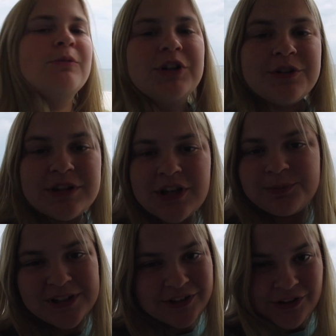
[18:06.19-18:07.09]
We're doing this
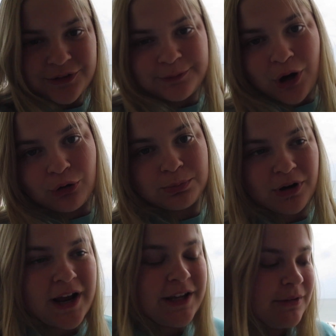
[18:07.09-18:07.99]
because it's fall
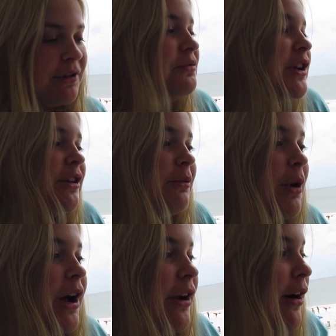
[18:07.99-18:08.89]
break and we figured
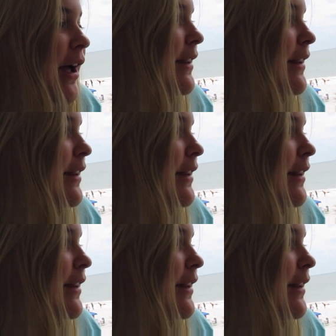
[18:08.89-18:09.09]
why not.